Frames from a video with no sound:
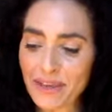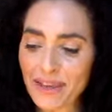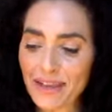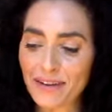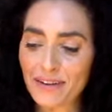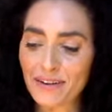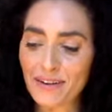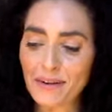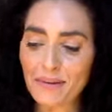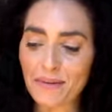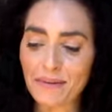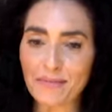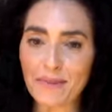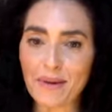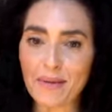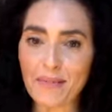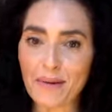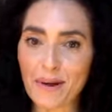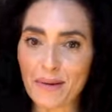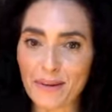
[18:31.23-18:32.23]
Hancock with
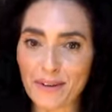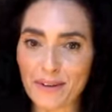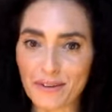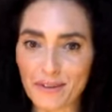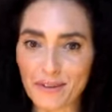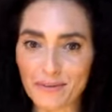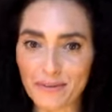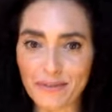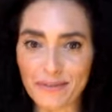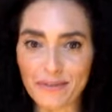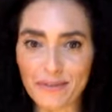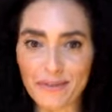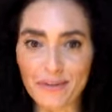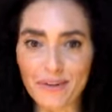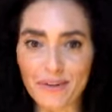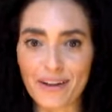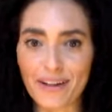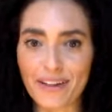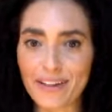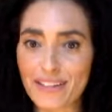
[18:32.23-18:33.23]
my mom and a girlfriend from
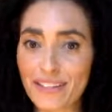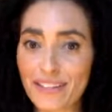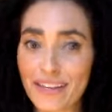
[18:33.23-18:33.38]
college.